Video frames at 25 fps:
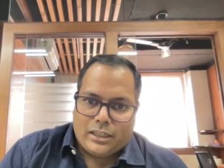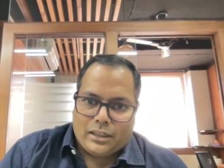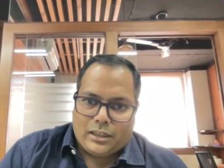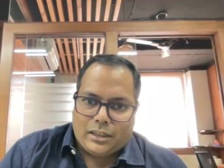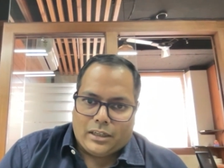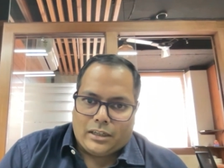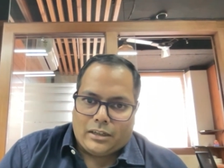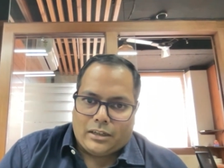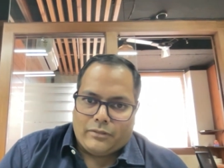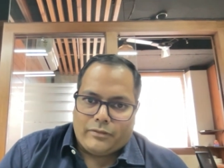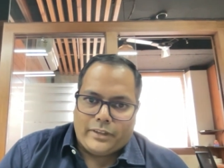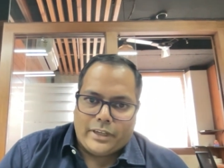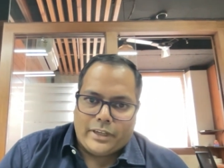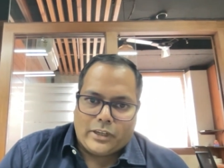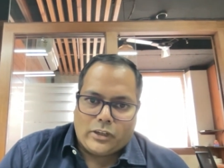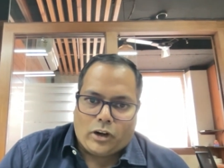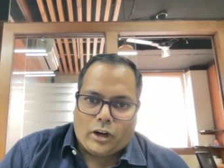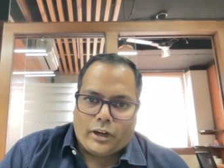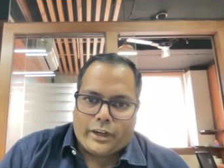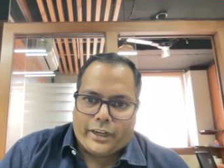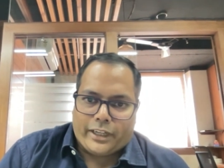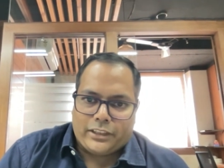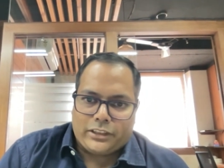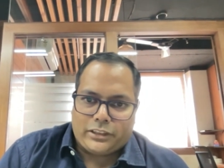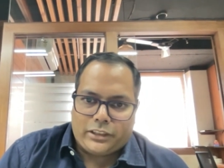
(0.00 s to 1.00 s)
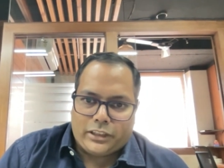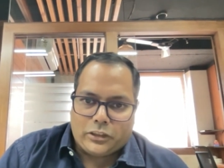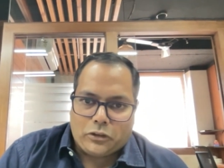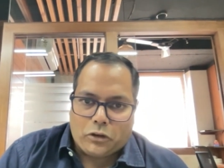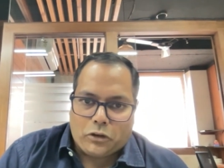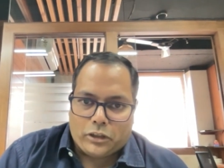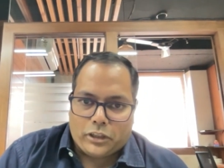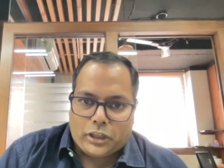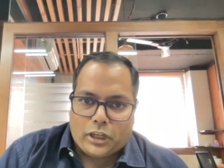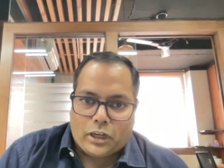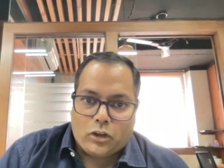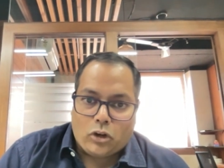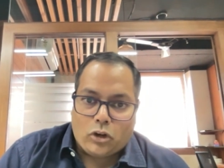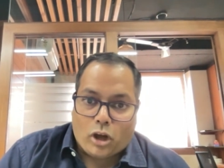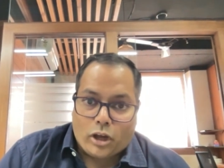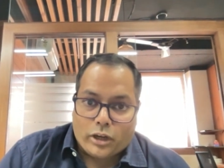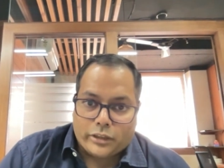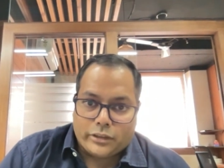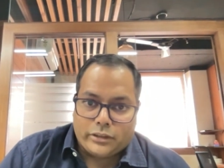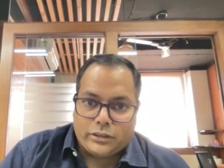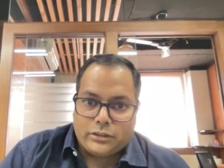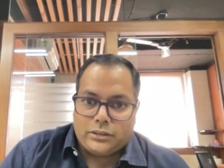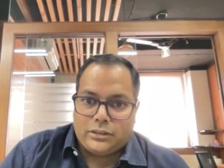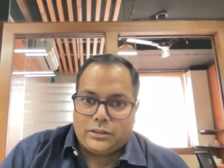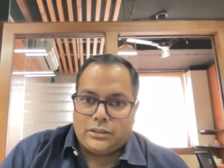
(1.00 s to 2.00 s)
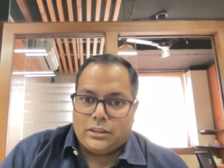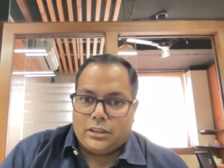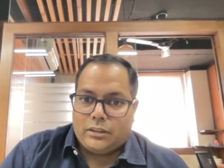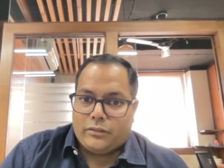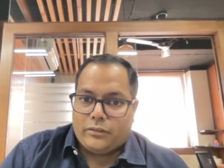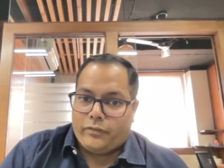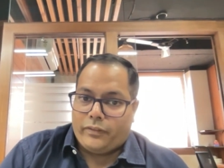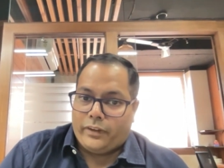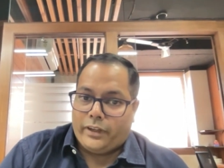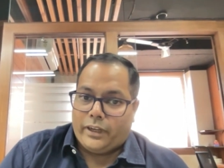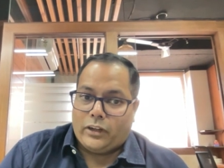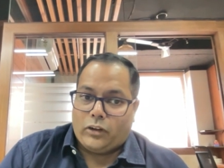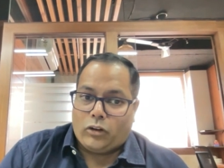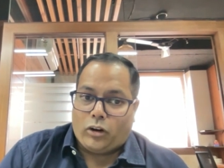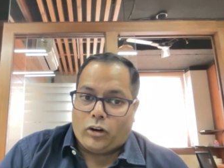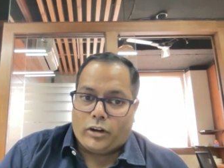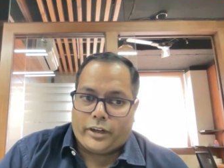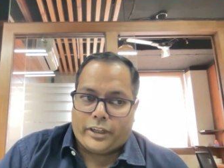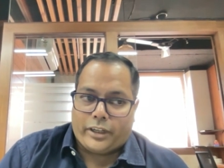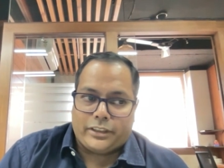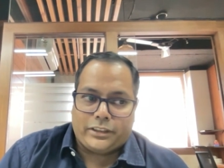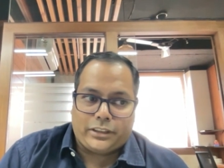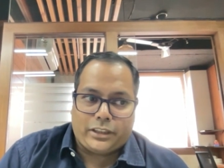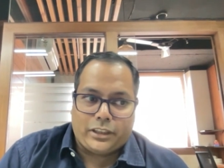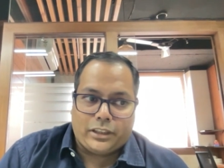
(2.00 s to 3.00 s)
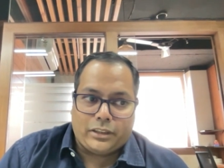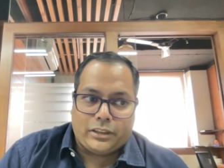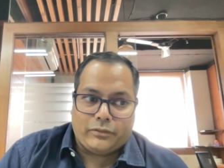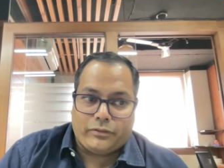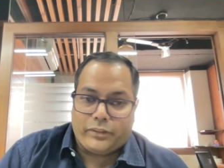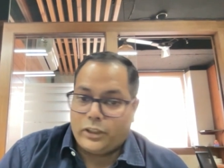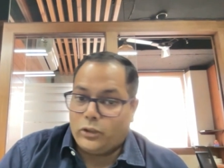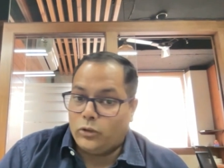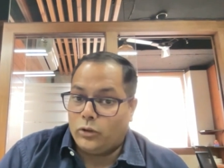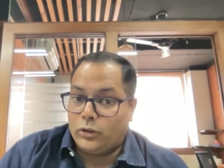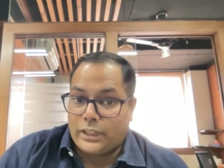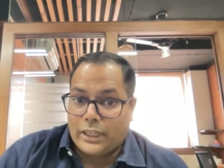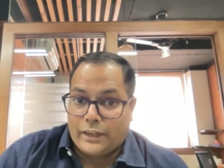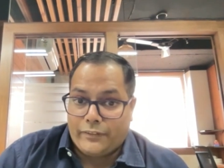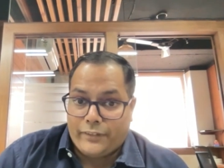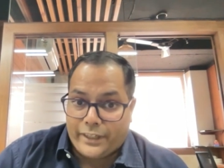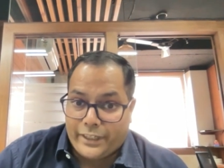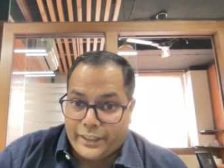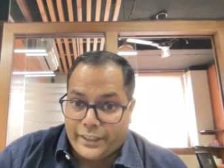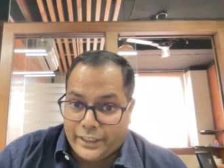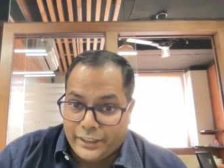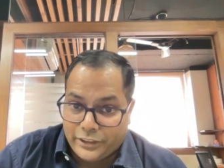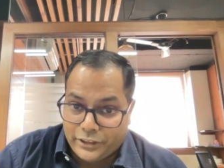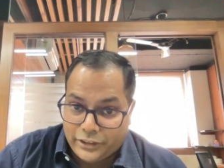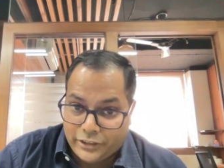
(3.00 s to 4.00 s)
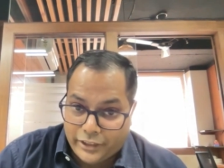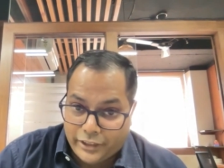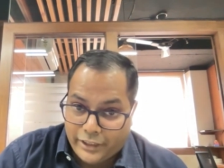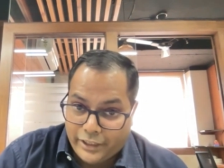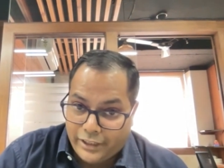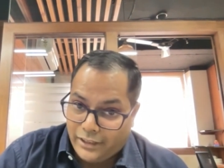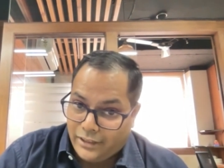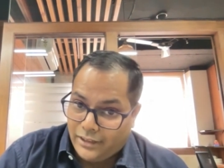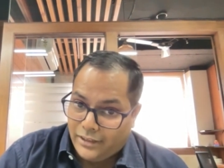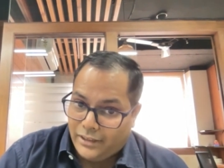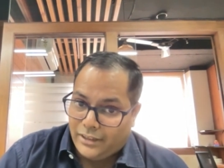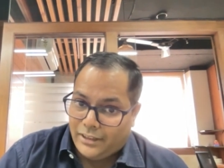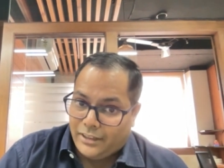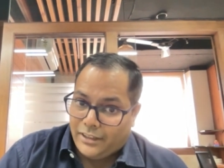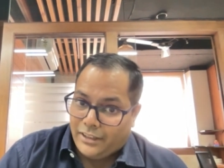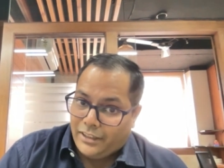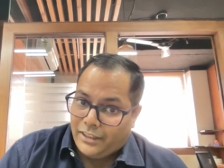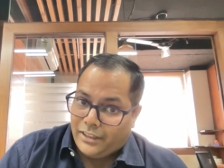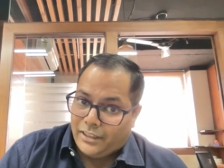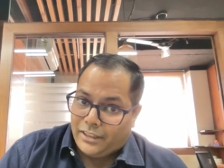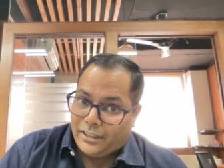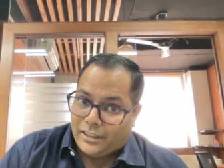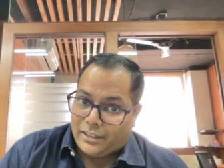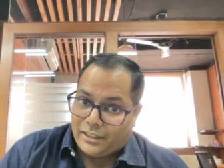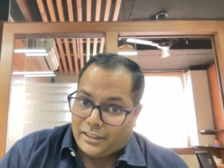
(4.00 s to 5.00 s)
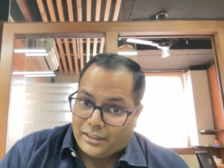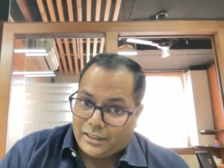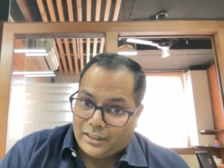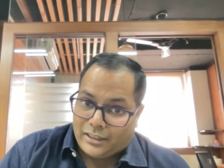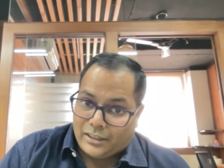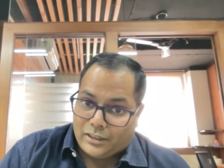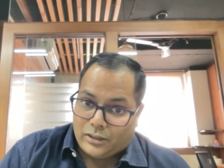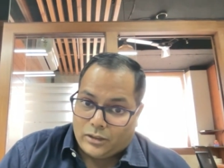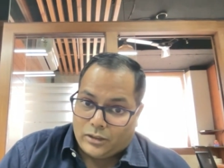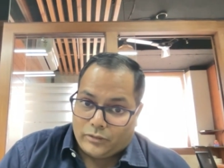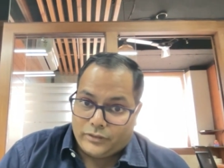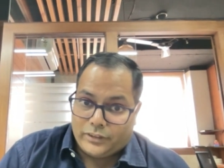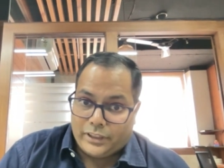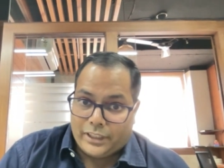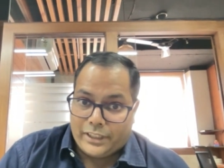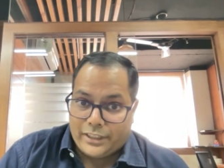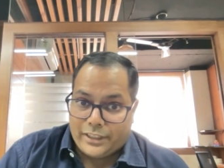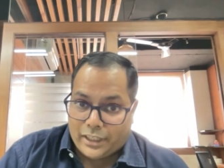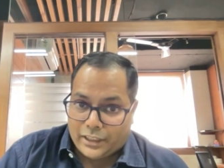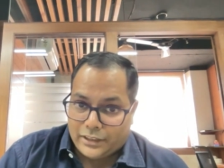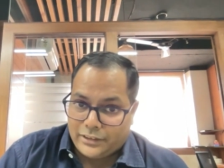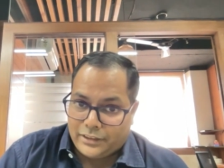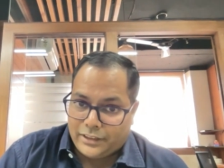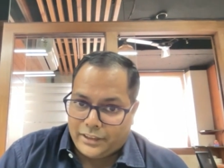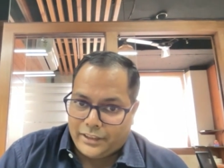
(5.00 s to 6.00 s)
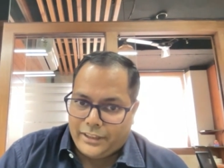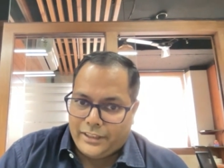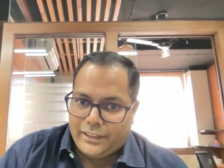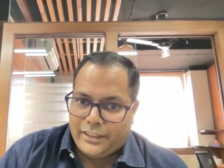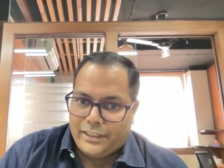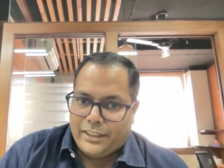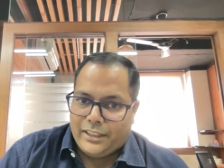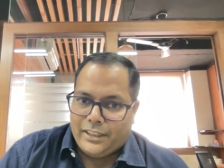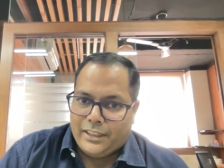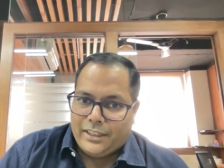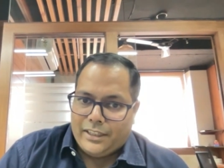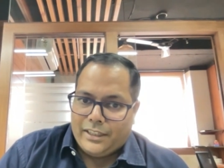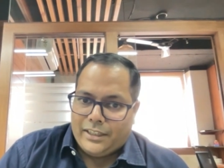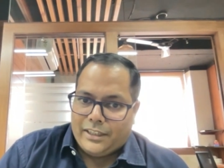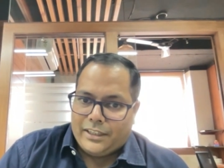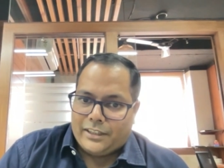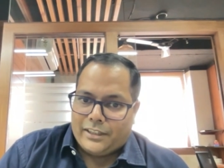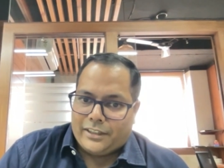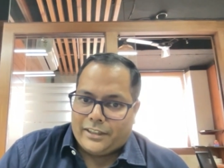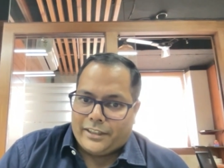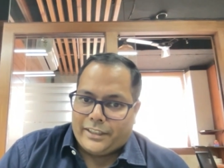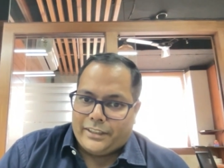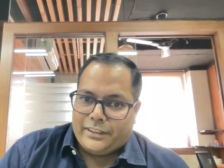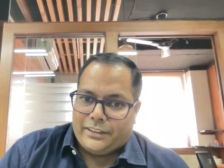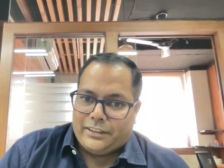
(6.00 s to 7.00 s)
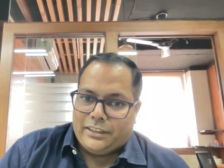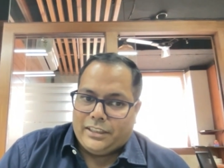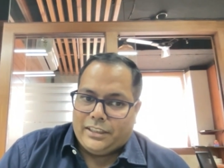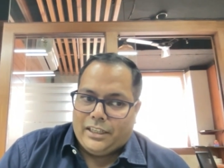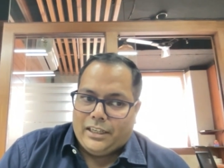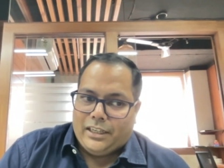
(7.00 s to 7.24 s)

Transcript: Uh, we are not resting on our laurels. We are not resting. We don't have any history of the industry right